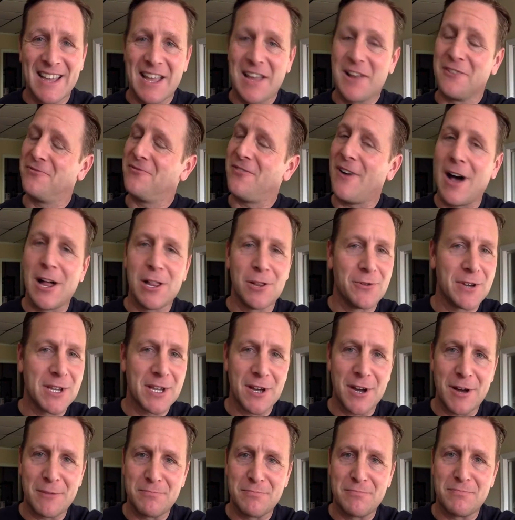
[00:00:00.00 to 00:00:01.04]
and following
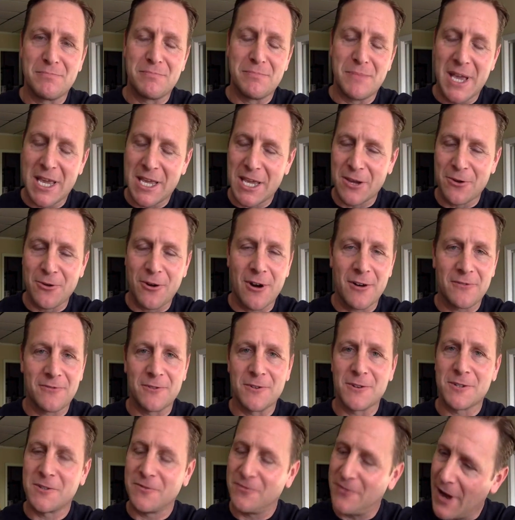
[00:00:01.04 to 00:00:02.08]
up, making
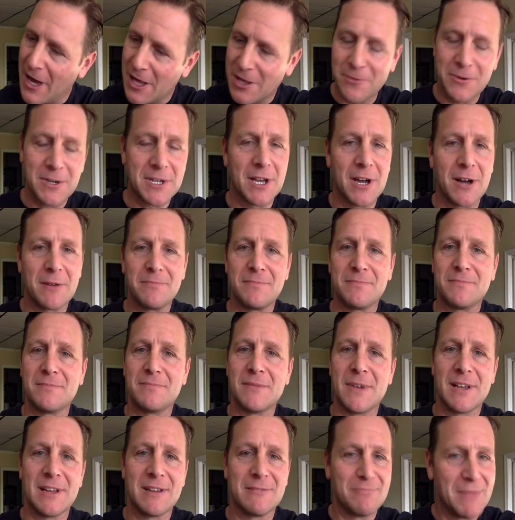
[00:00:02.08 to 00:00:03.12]
offers, following up,
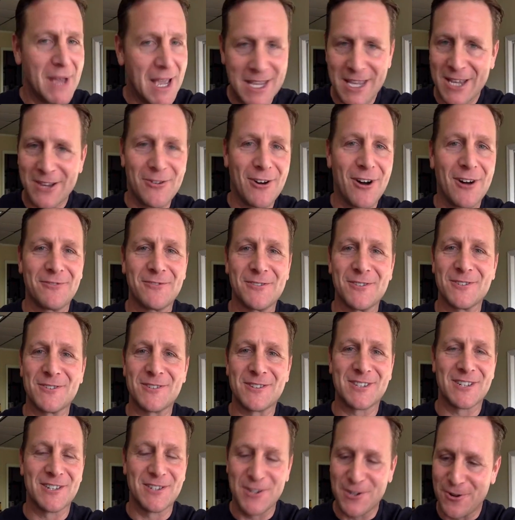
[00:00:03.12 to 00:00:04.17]
making
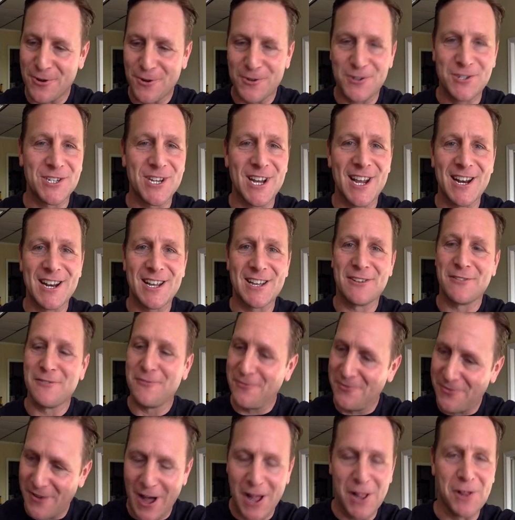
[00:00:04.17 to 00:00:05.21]
offers, negotiating,
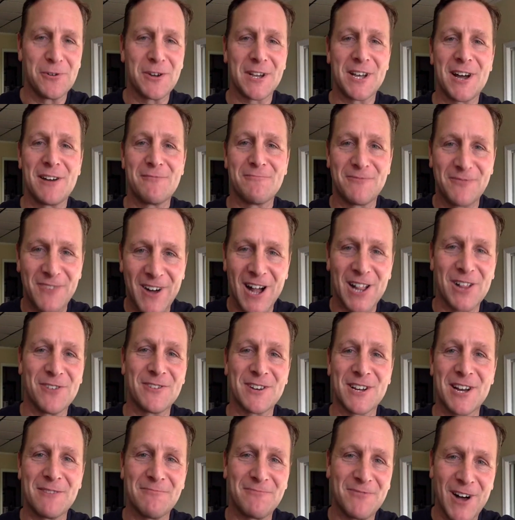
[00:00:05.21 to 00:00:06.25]
following up, and
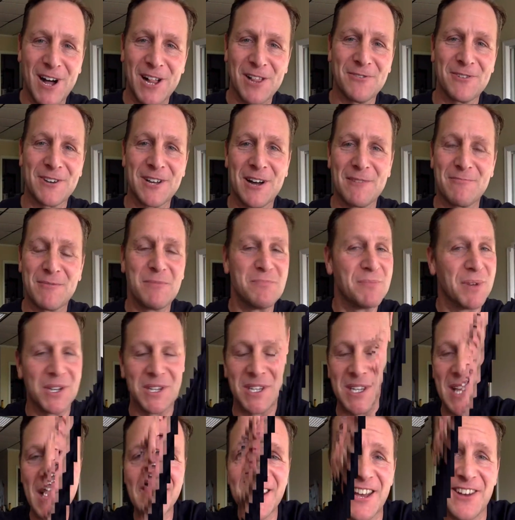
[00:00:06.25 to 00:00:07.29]
building that pipeline.
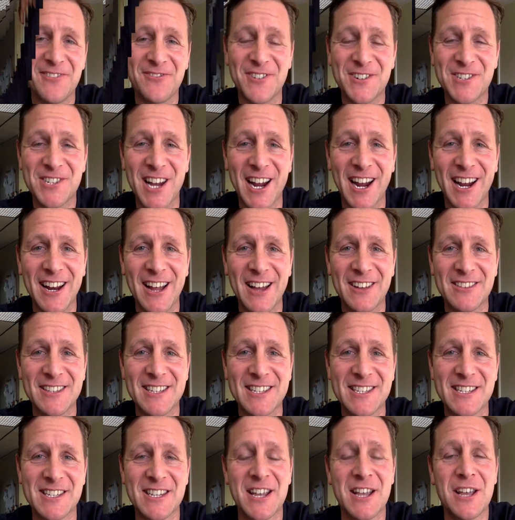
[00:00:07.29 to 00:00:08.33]
Thanks again for checking out
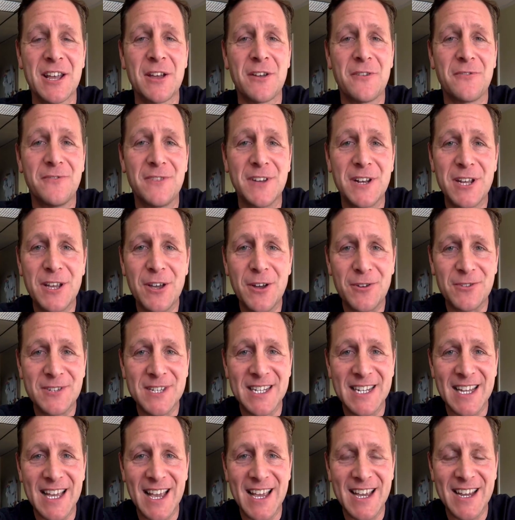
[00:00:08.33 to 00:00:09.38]
this video
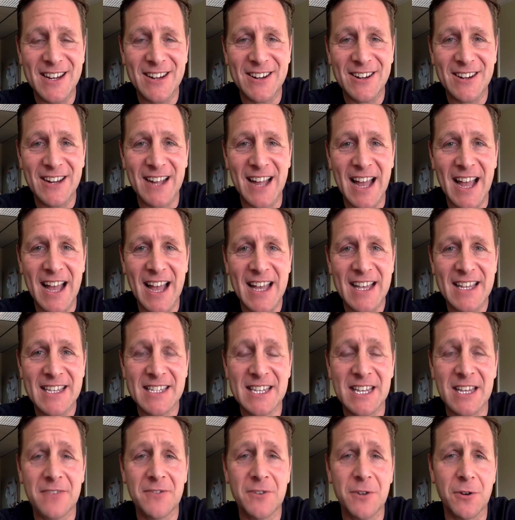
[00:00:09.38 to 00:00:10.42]
today here, guys.
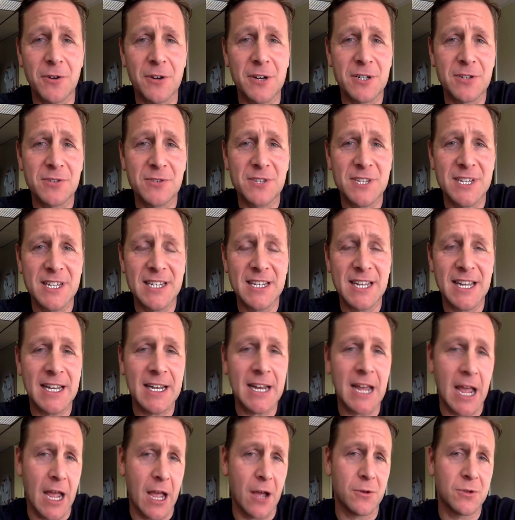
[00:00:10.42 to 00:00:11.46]
If you're interested in
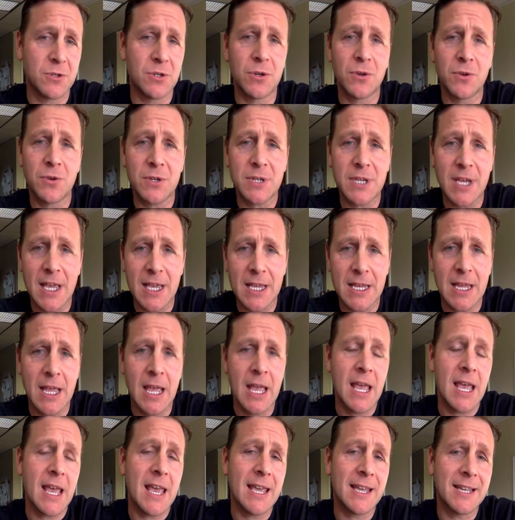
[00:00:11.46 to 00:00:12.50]
how to create
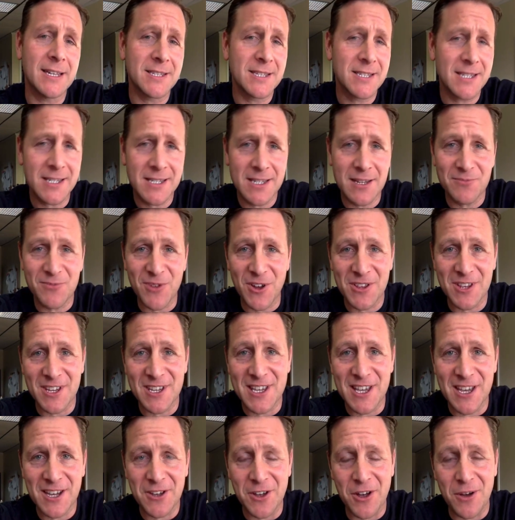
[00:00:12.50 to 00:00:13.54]
a consistent monthly
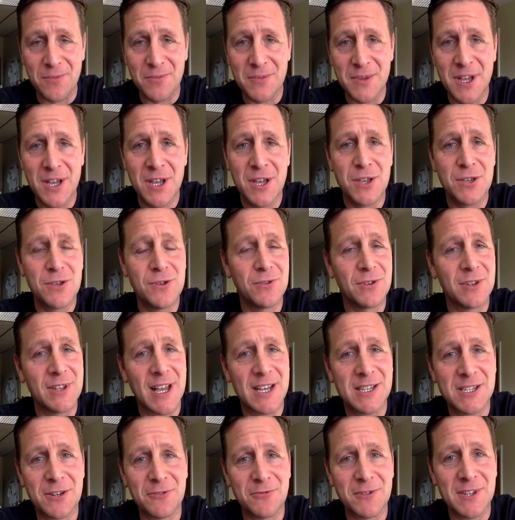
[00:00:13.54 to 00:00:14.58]
income
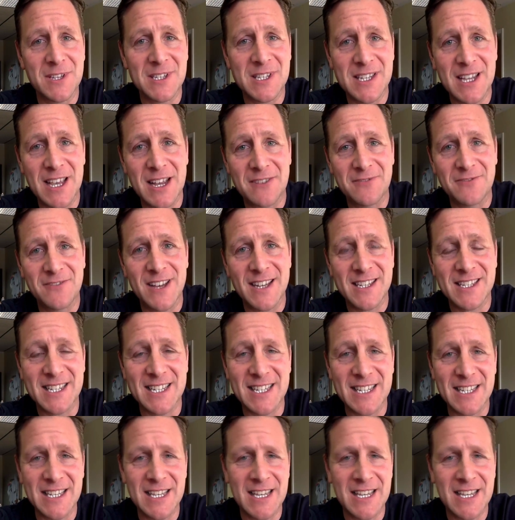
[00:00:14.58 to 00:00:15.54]
utilizing real estate investing,